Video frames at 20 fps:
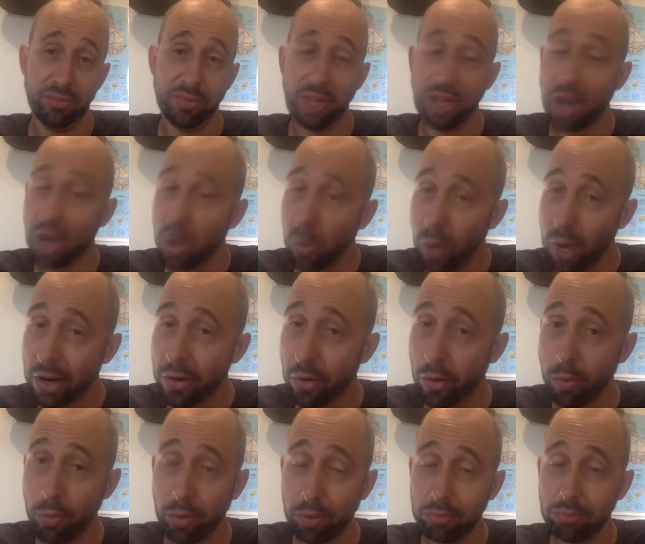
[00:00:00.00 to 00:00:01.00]
an all-white
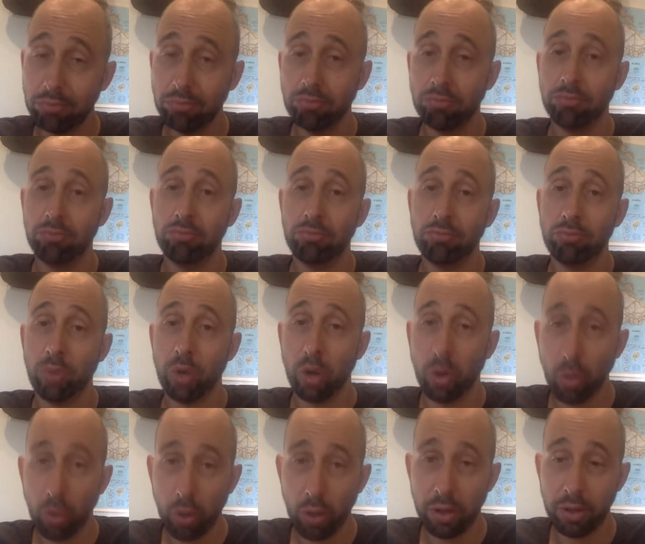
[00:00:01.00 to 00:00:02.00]
group,
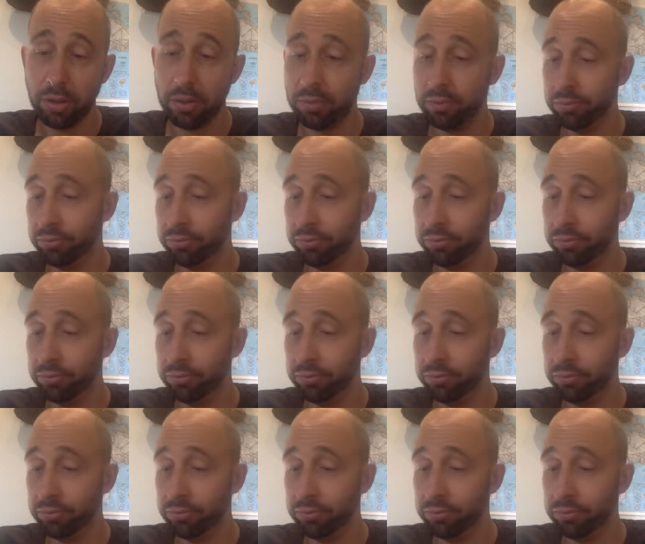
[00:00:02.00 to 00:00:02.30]
recorded